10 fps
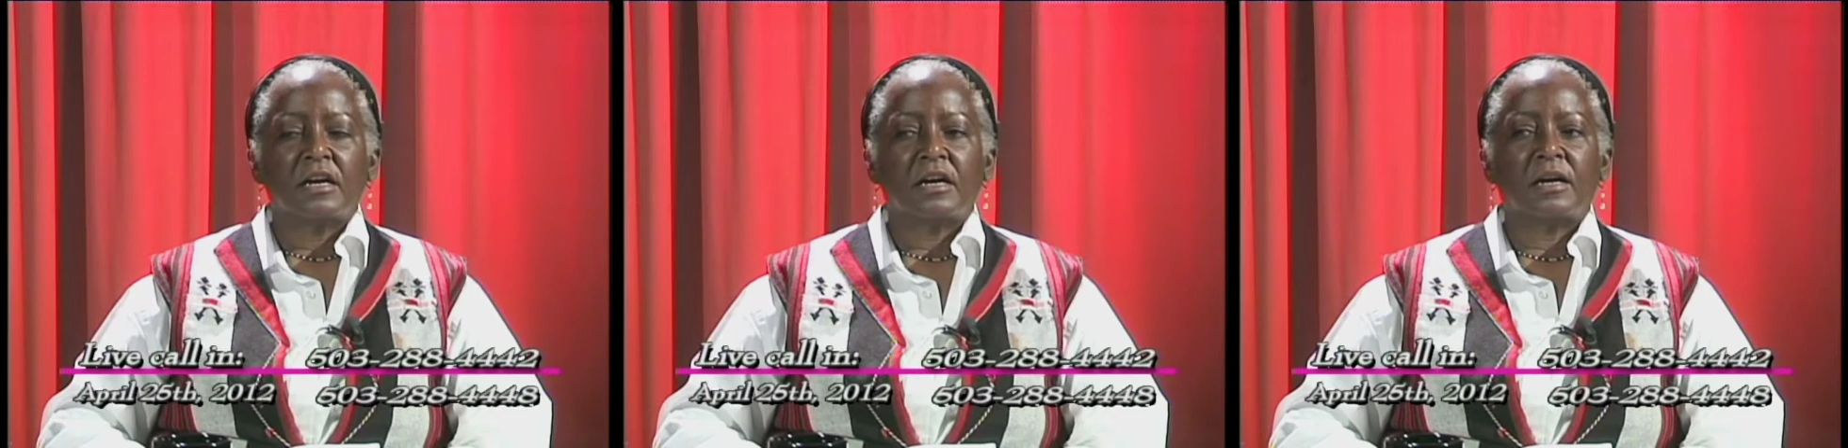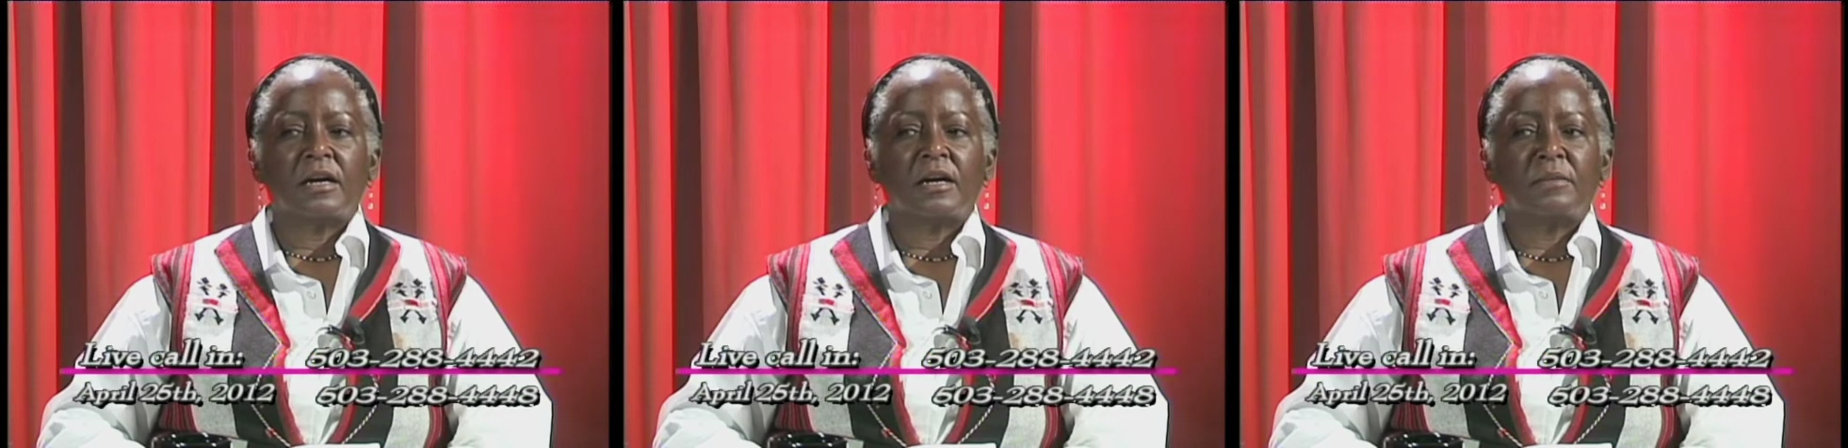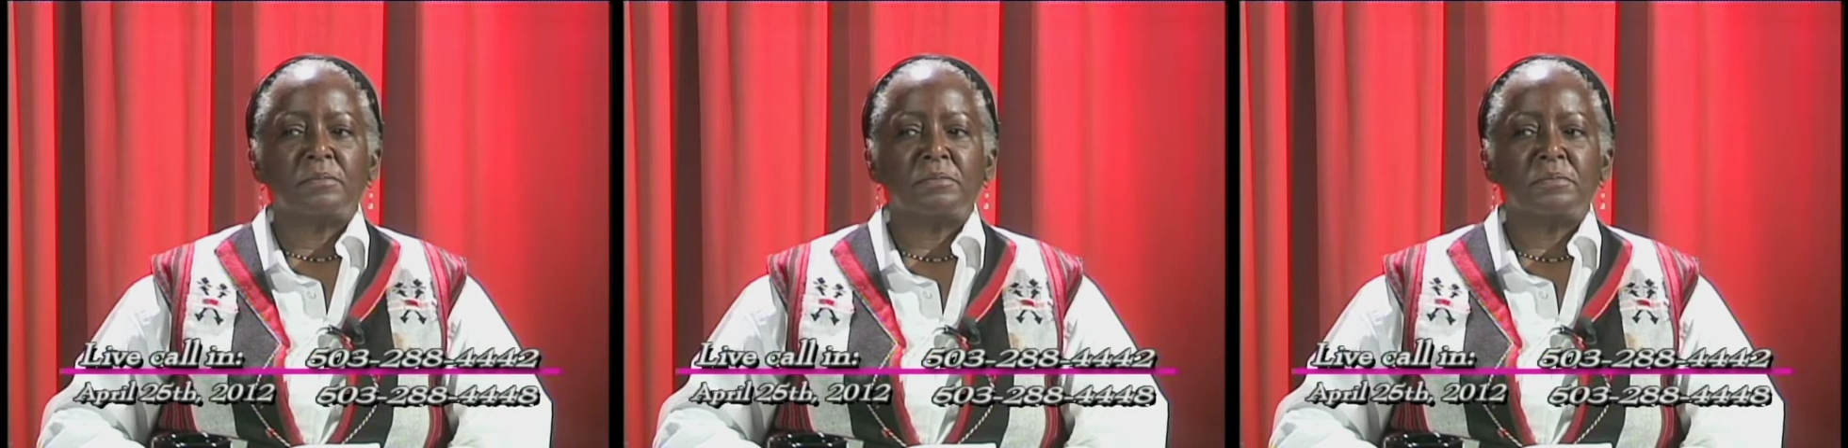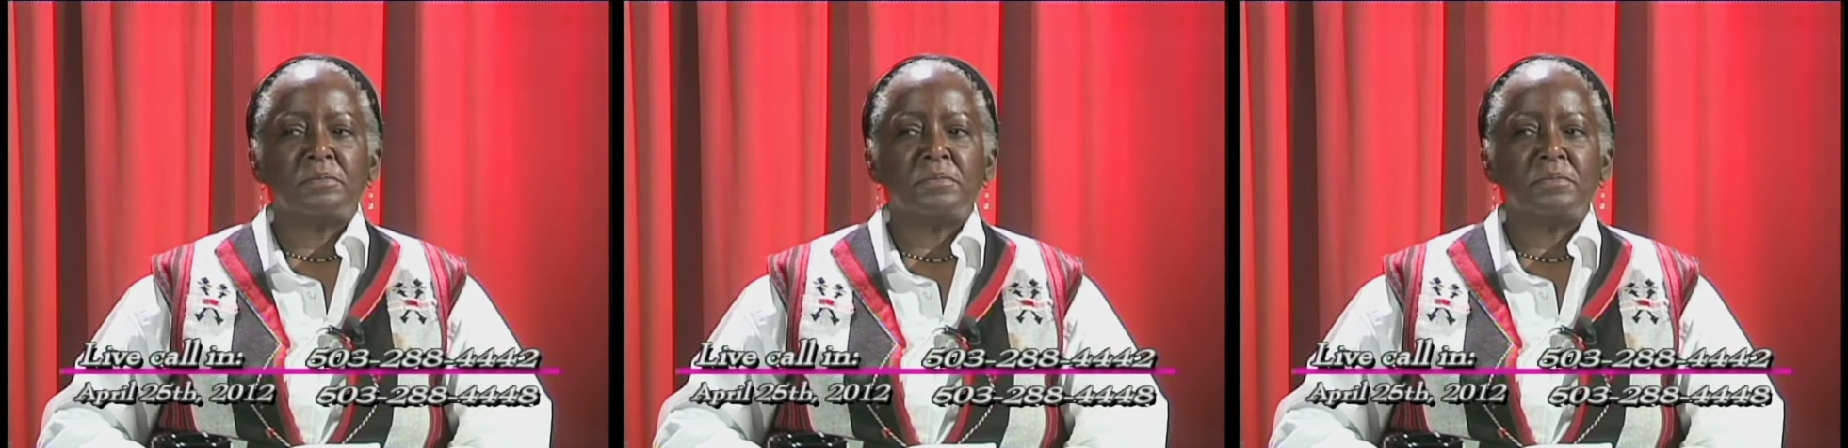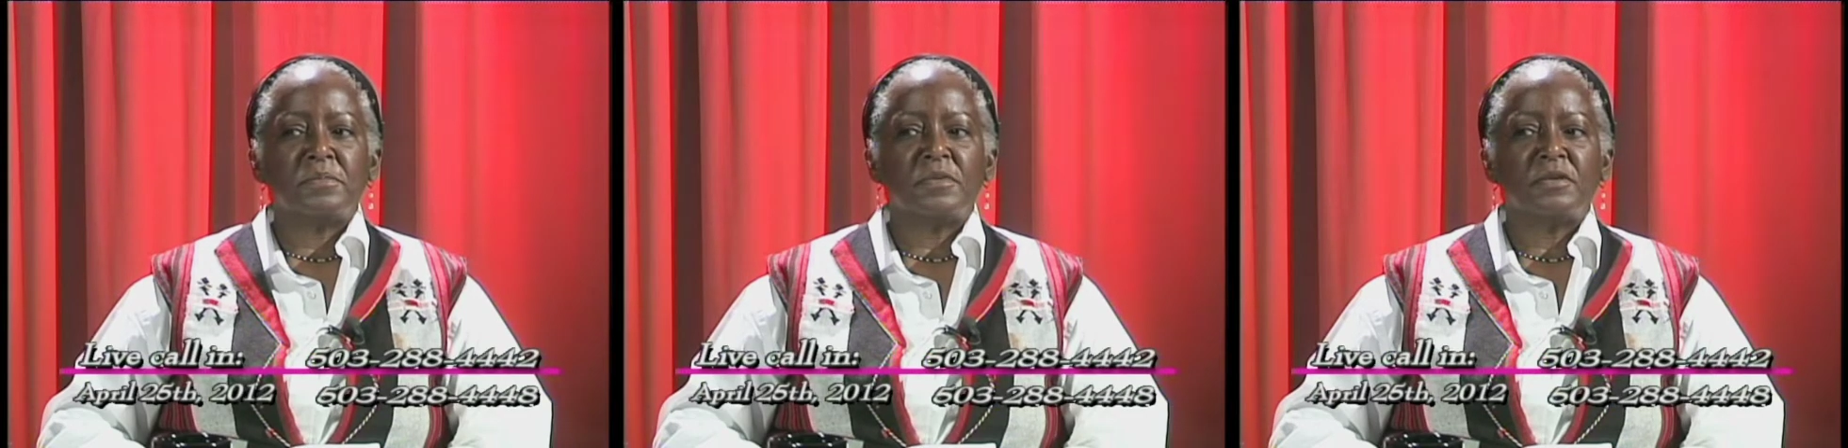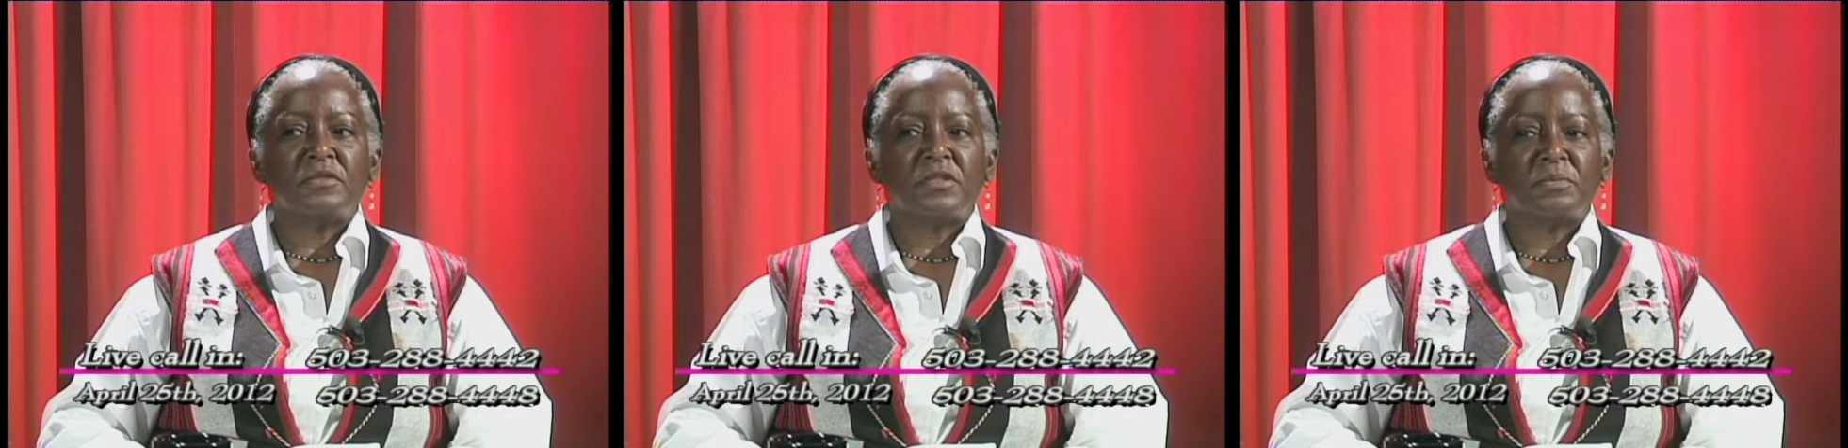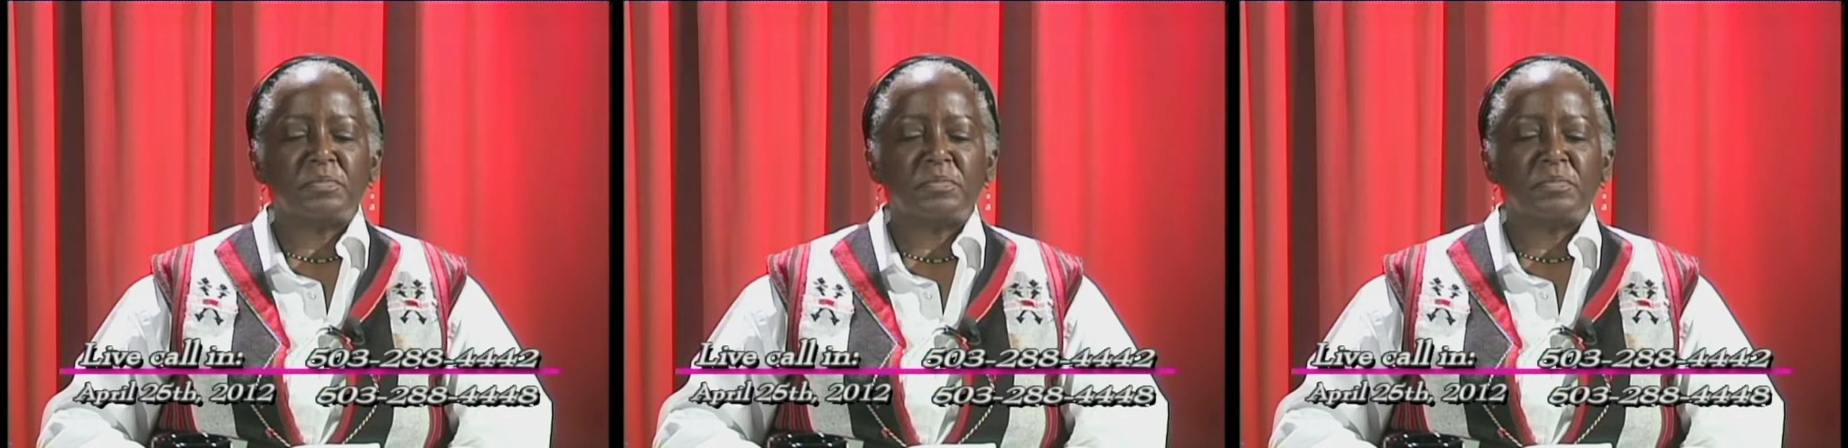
the